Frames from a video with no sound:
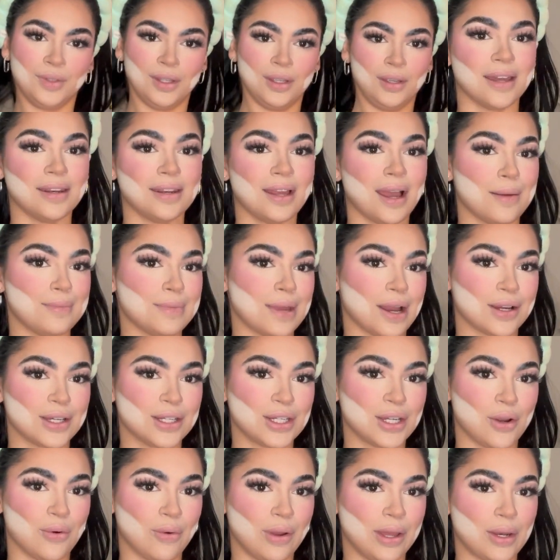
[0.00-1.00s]
And I'm now going to
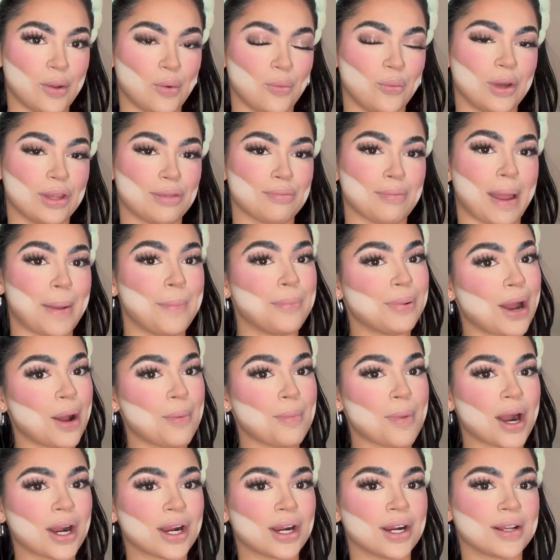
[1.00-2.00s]
go in with my brow
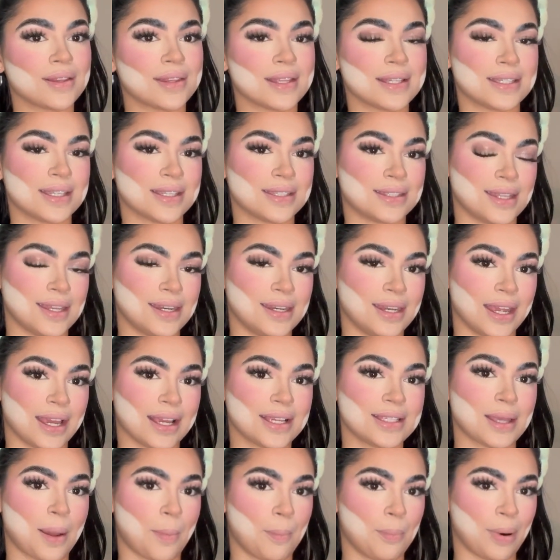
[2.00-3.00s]
marker. This is the
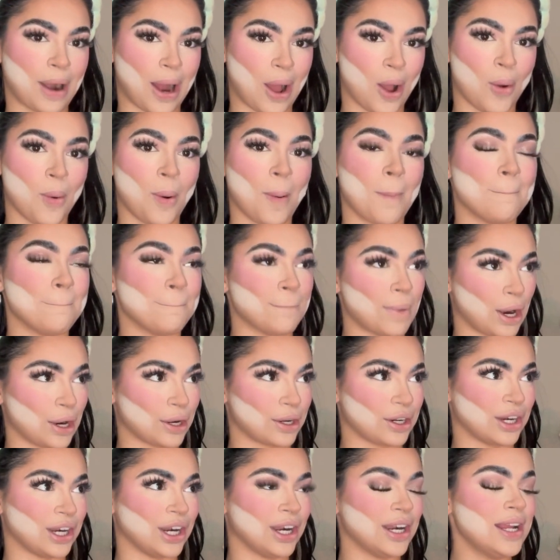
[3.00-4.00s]
NYX brow
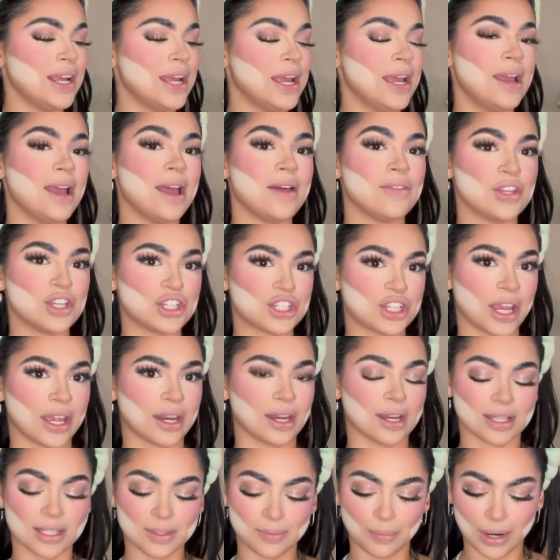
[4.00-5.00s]
marker in the shade
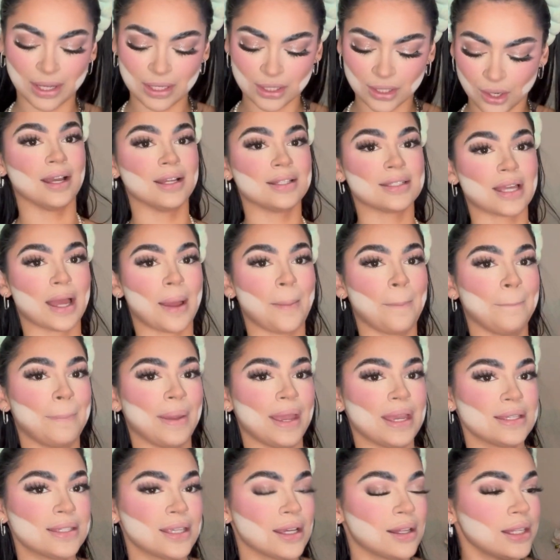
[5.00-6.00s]
Espresso. And I'm
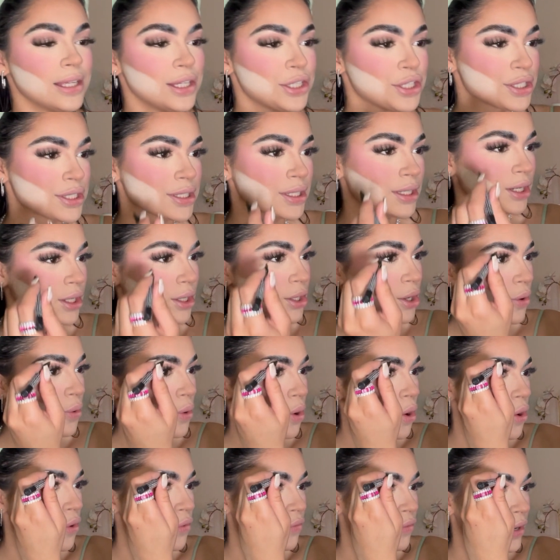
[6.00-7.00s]
basically just going to go
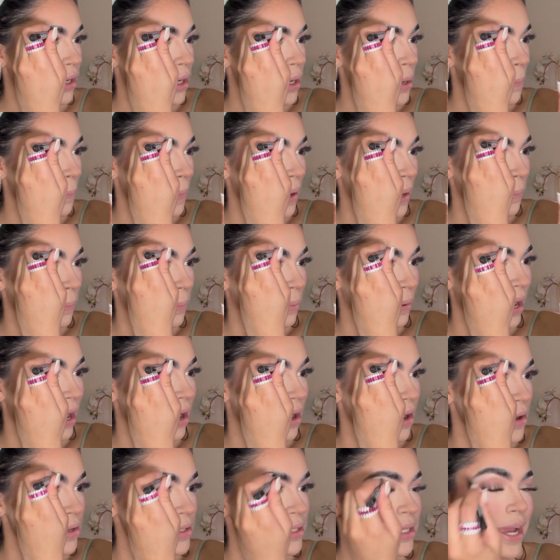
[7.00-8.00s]
over my brows.